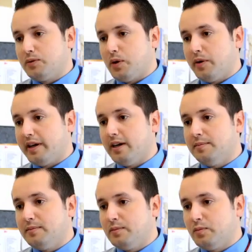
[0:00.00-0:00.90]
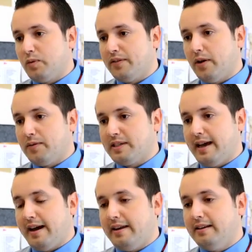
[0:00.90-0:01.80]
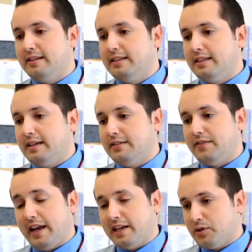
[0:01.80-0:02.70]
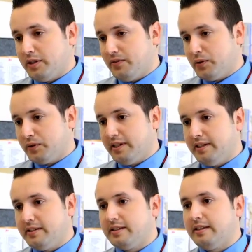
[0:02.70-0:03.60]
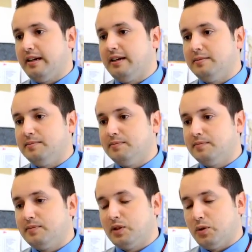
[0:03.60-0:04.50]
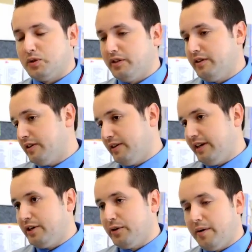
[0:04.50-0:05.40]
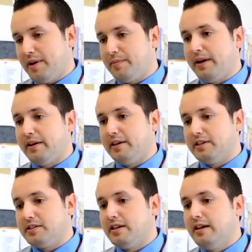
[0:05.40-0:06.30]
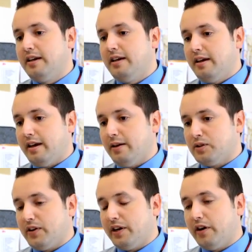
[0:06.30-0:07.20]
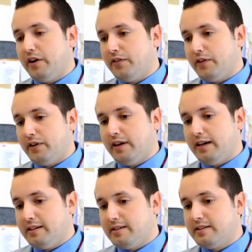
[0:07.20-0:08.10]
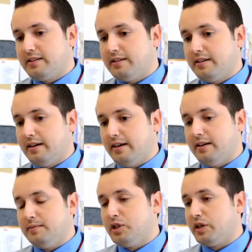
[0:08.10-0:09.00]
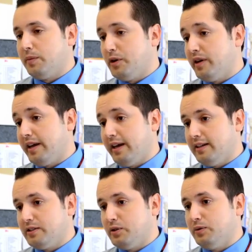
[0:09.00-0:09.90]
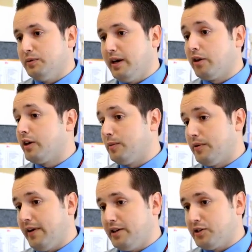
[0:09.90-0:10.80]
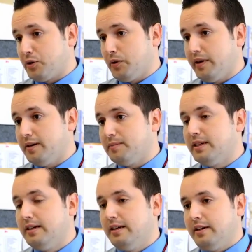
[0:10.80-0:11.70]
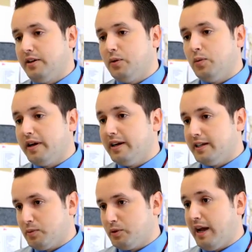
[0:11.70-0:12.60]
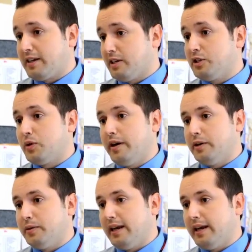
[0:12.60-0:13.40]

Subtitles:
Growing up, we've always had financial difficulties, socioeconomic barriers. It was very hard for us to communicate to healthcare providers growing up, what it is we're actually trying to